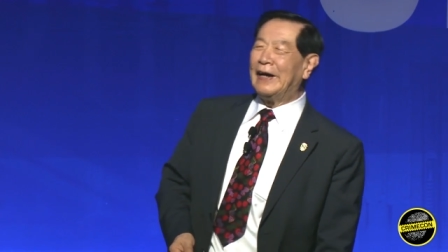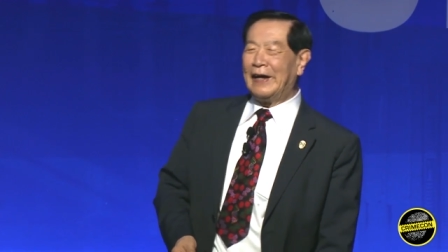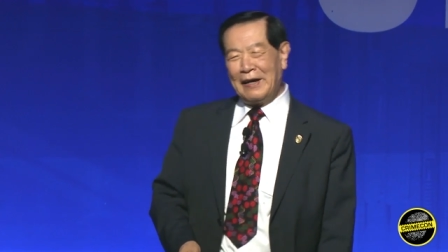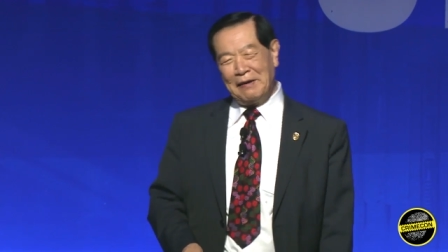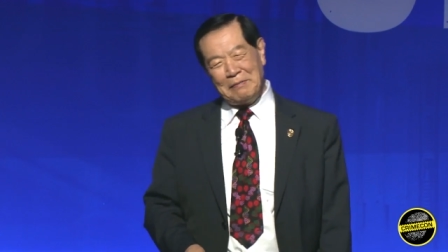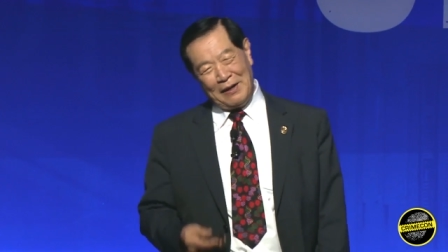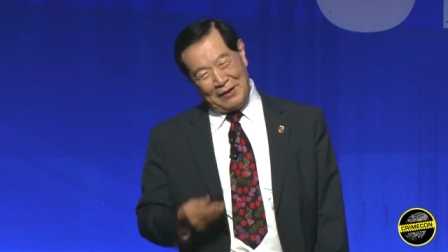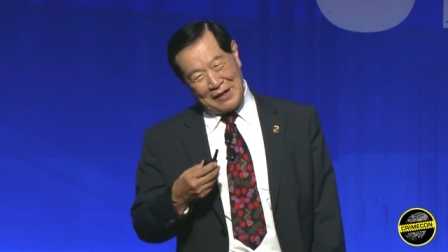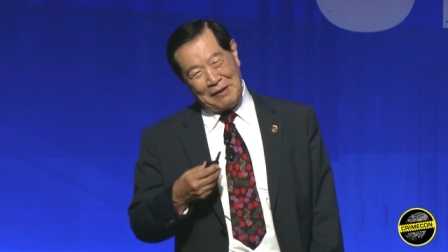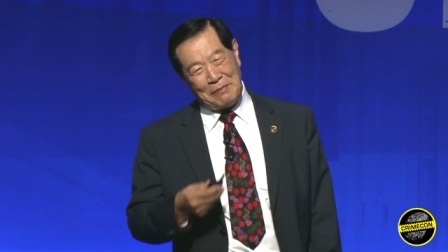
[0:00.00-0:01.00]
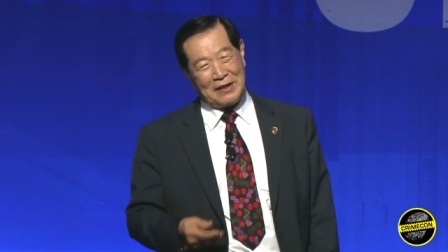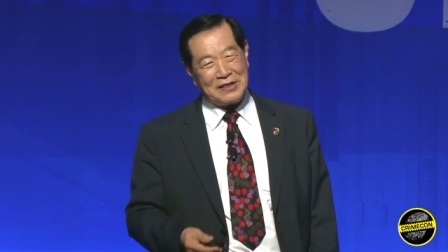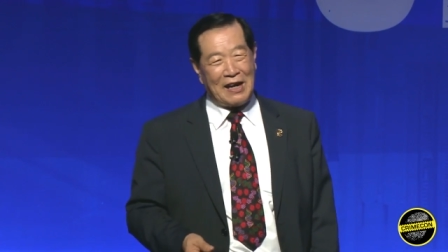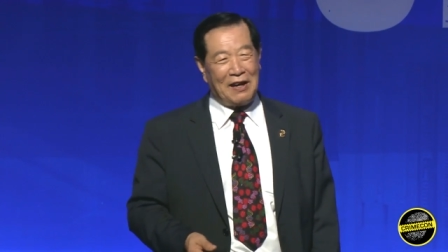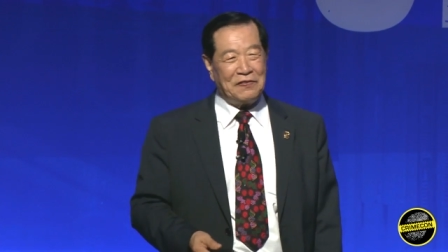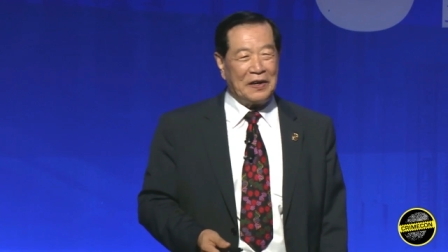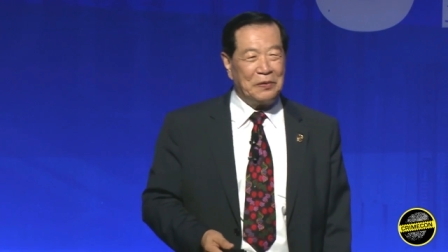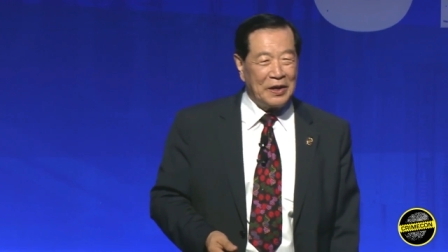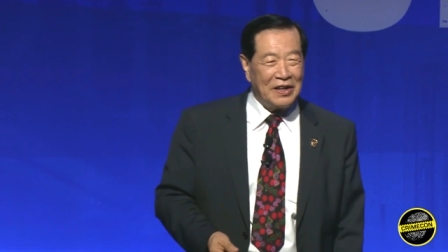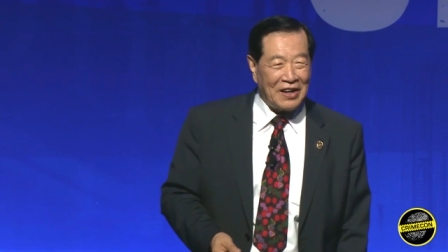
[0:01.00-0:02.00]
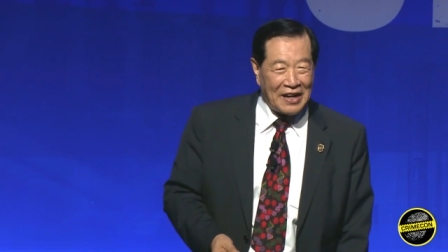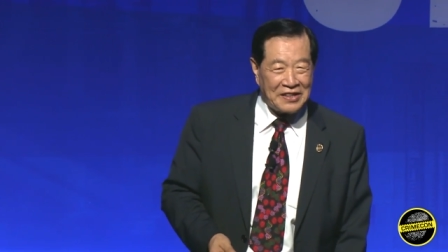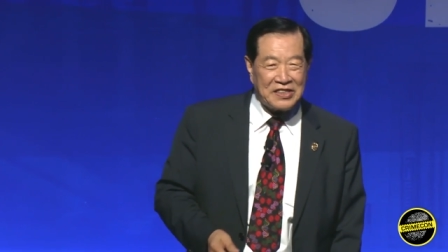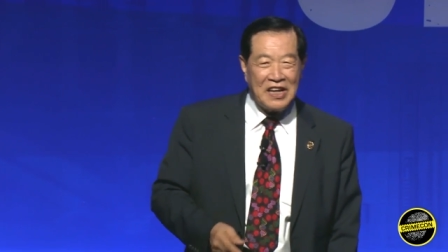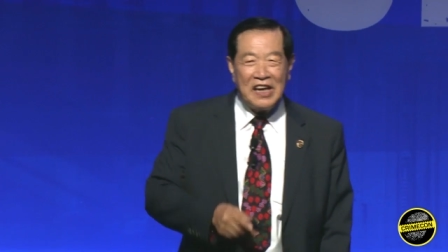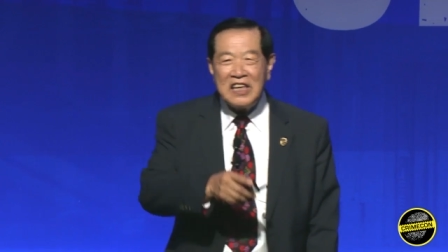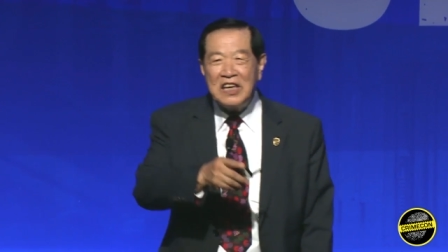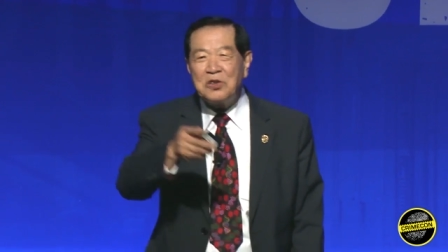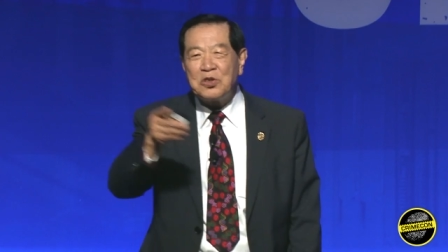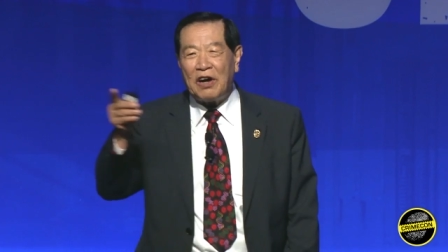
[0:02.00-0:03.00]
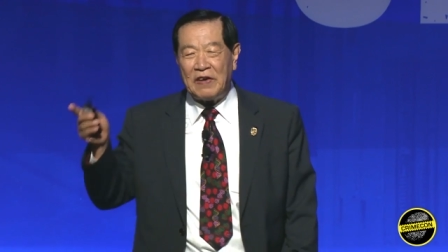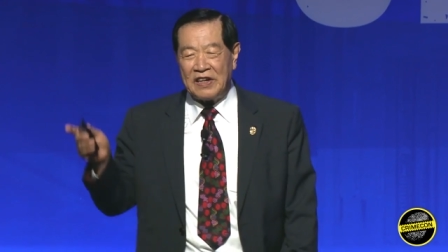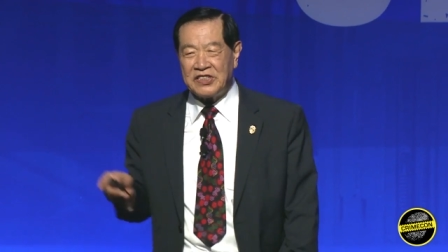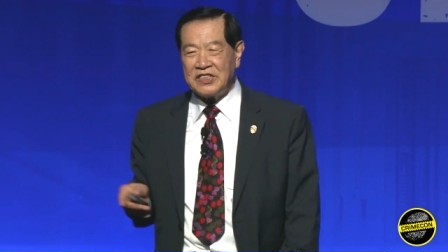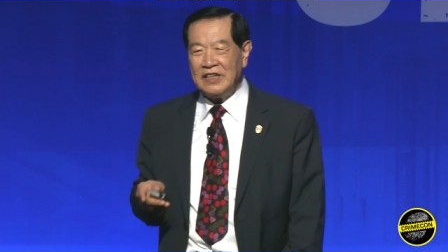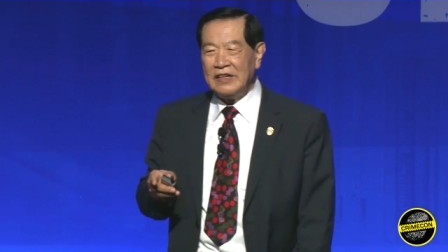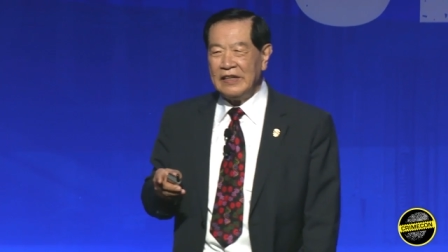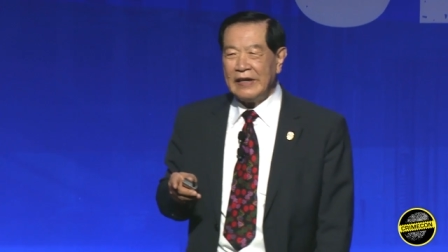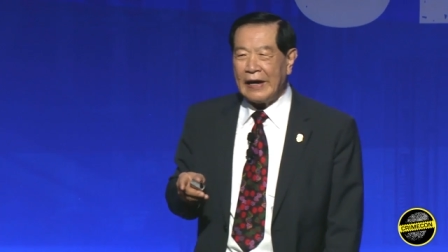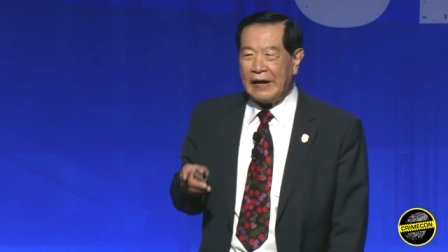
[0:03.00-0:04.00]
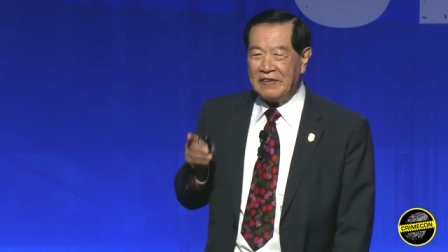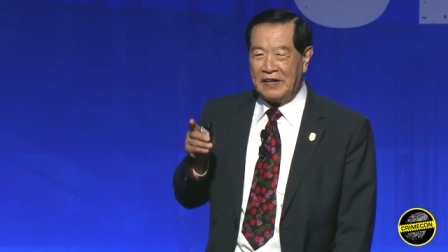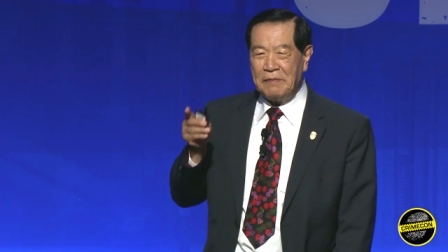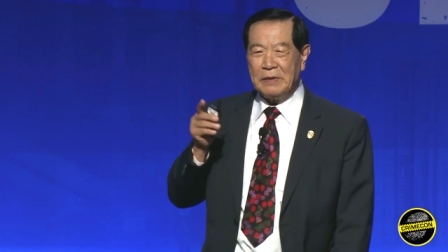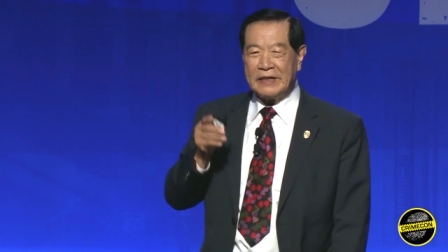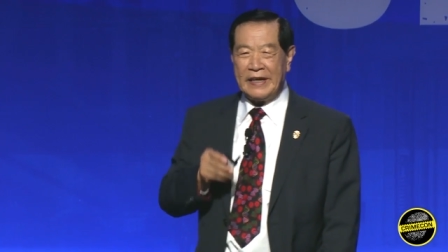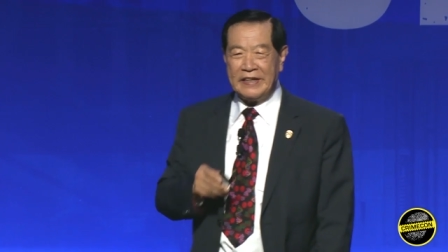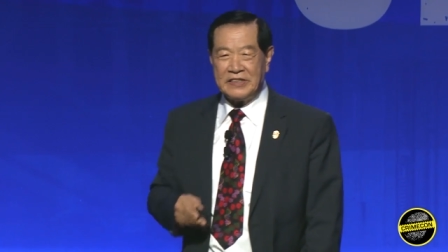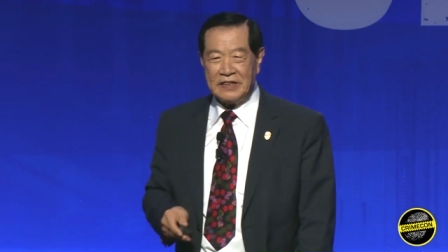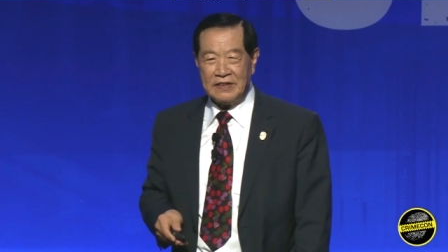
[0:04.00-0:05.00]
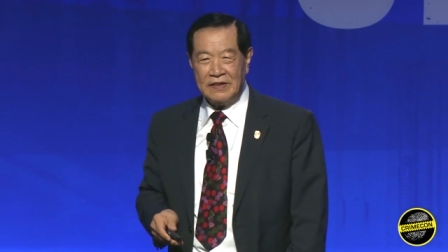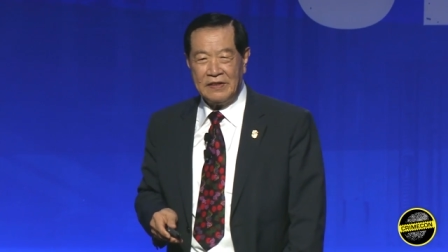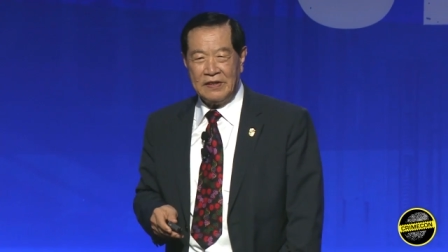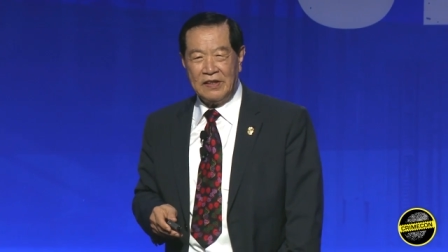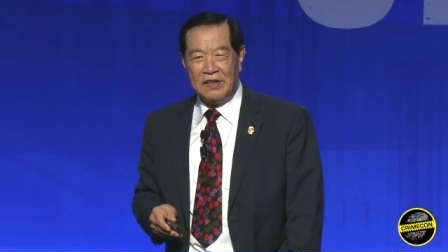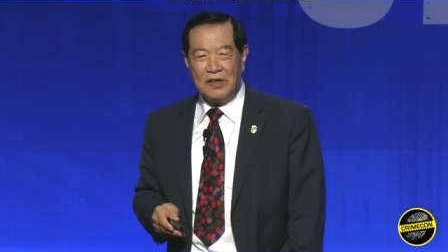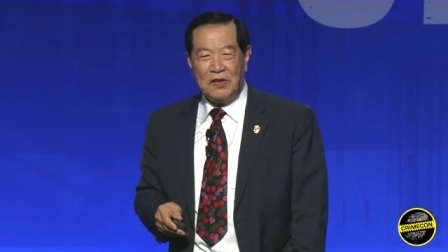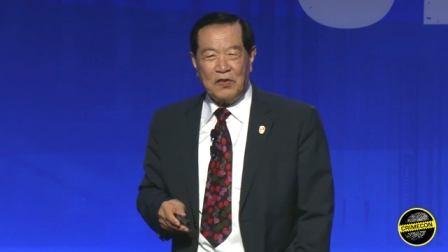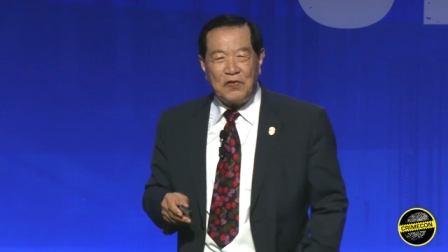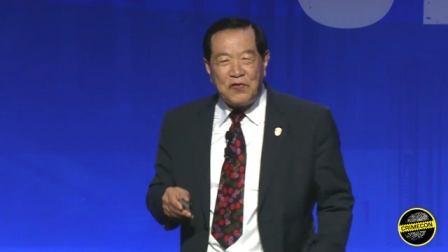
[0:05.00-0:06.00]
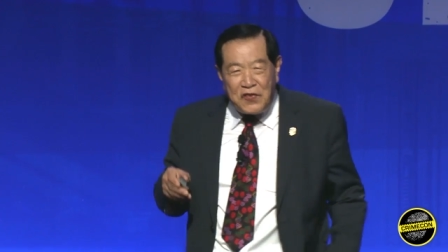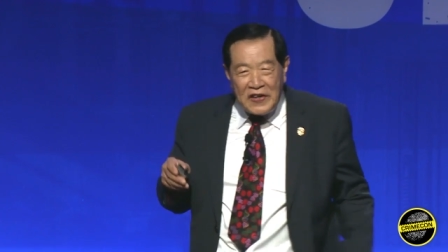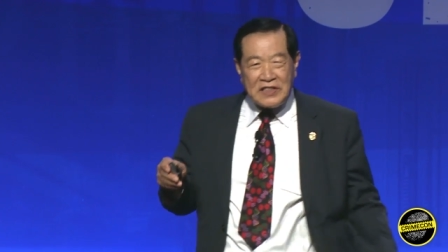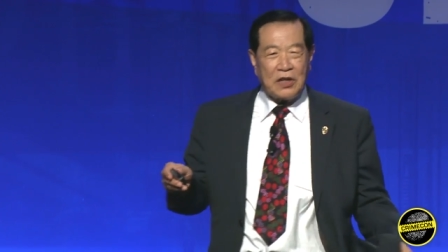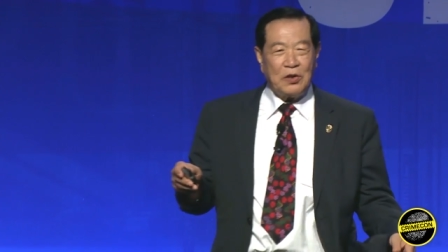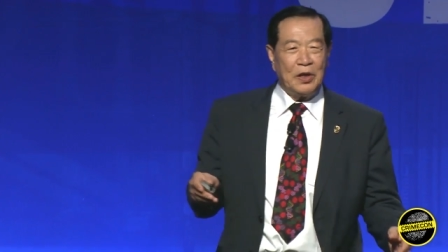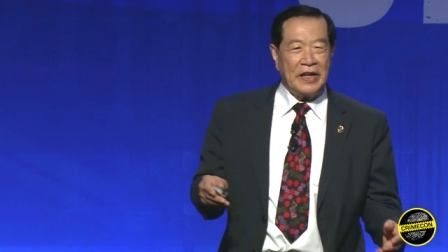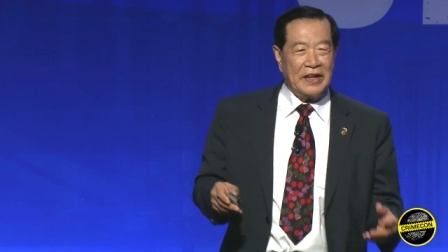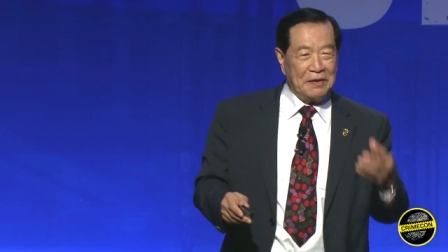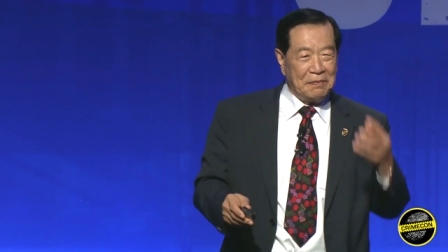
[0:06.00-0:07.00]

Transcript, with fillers: him, I look at myself, I realize each of us have a limitation. Physically,